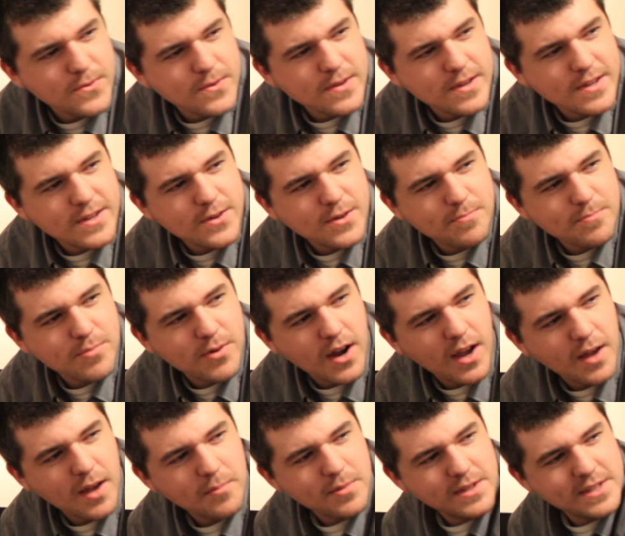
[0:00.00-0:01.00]
you could
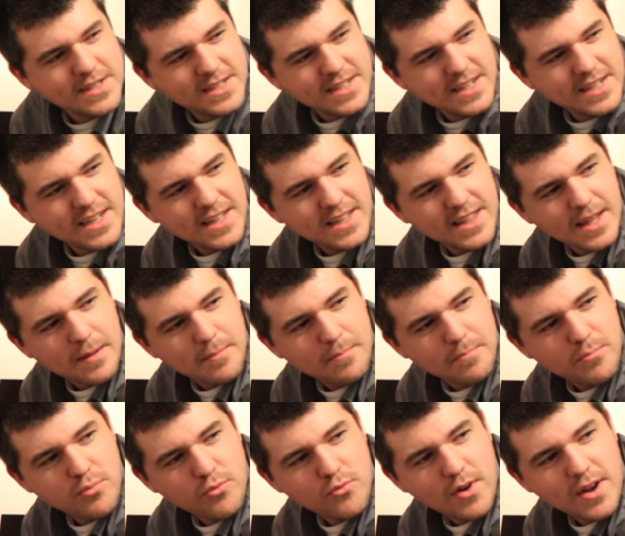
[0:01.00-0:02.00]
probably see that
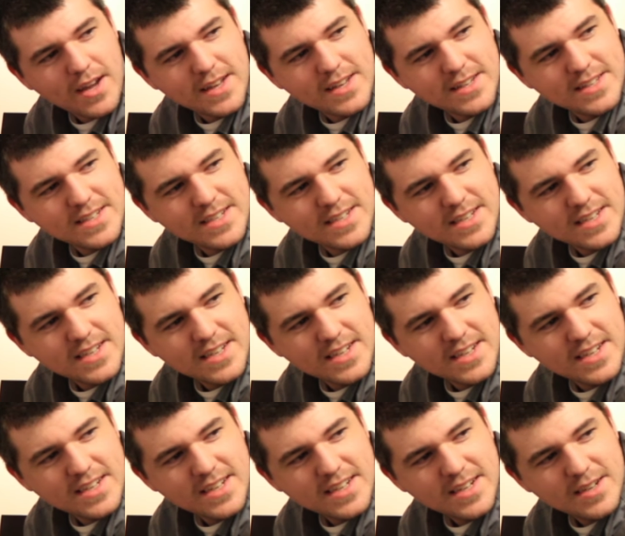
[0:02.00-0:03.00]
bright
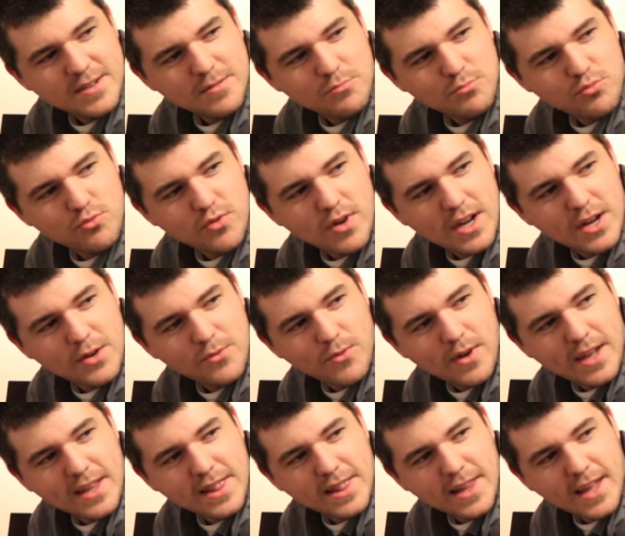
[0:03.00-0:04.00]

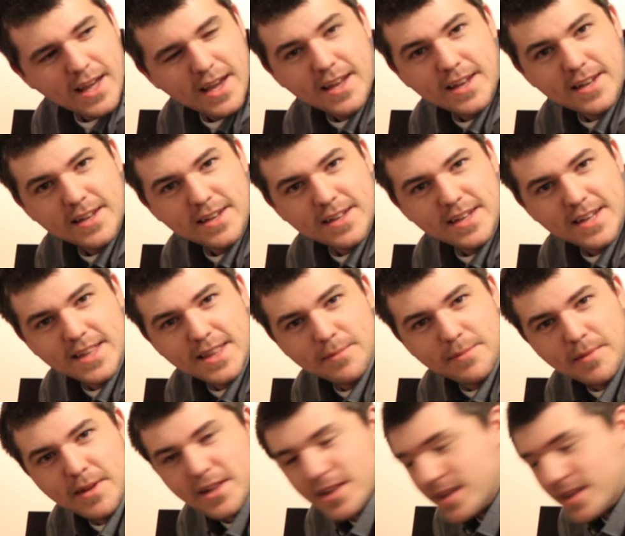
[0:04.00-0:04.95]
red light in the middle of the